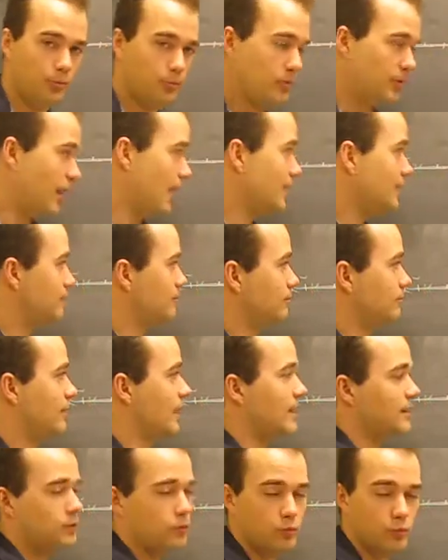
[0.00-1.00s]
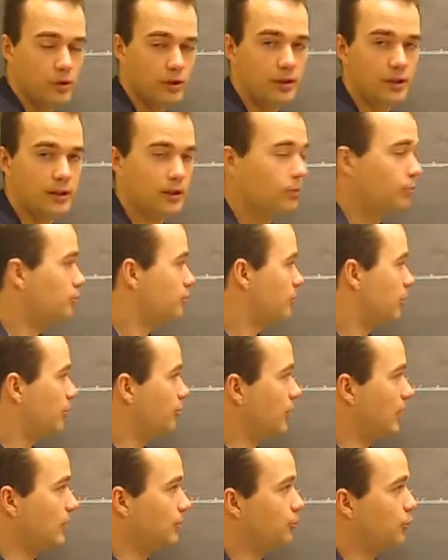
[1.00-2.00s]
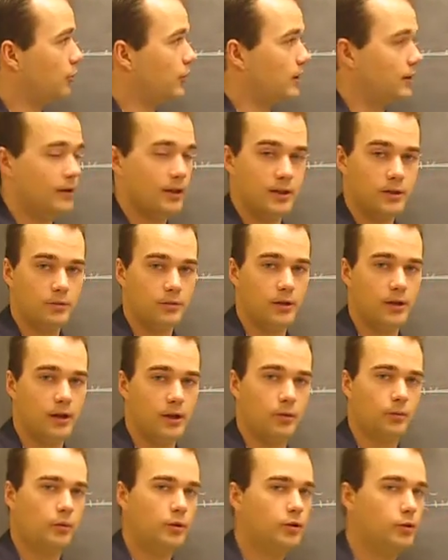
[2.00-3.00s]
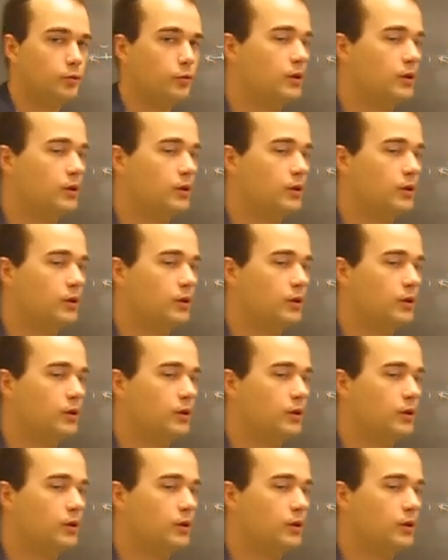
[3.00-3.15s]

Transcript: That, that's really the, the main point of this one here. We'll do